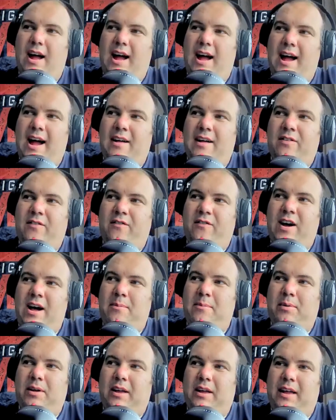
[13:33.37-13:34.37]
and the
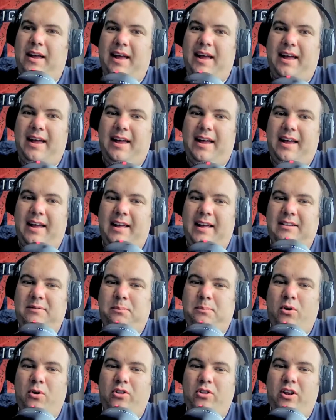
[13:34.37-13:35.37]
family is
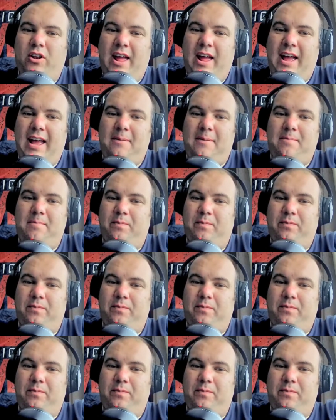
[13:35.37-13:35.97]
brought the name